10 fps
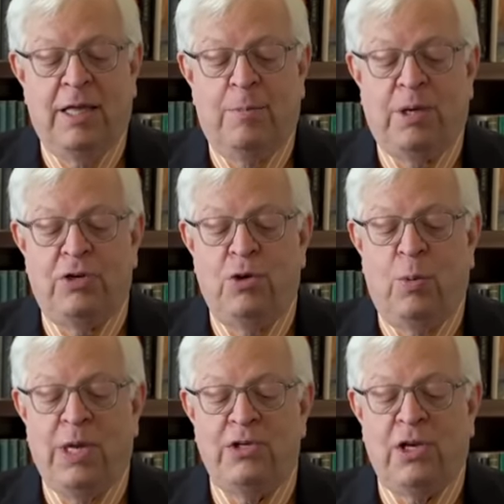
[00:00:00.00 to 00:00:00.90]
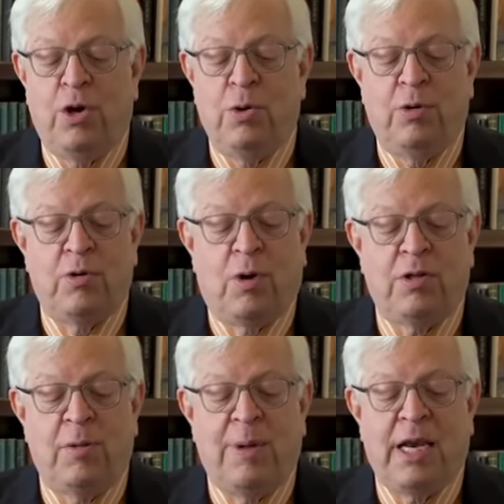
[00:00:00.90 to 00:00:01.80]
But two weeks ago, you
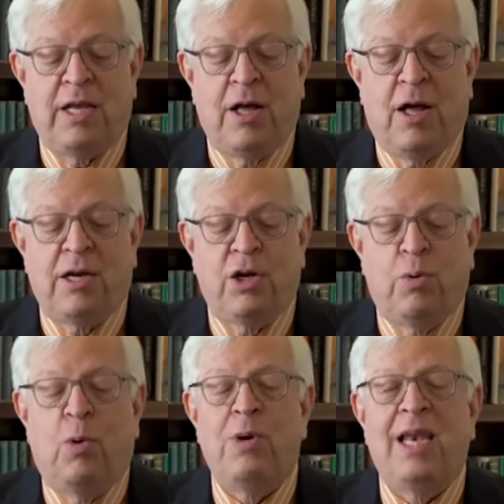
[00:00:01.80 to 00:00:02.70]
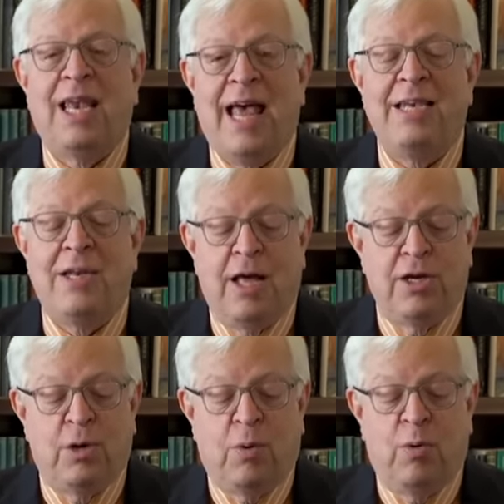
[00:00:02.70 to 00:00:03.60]
talked about God, quote, let,
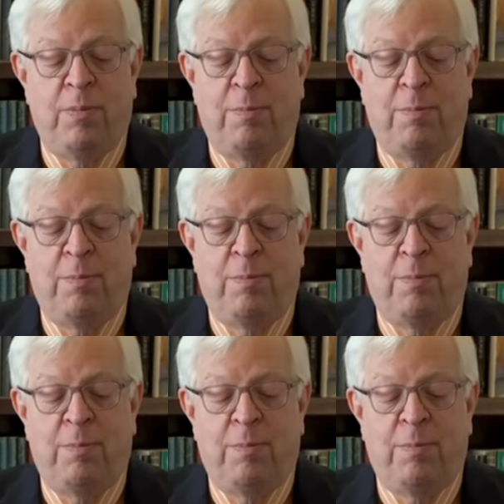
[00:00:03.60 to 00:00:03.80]
unquote,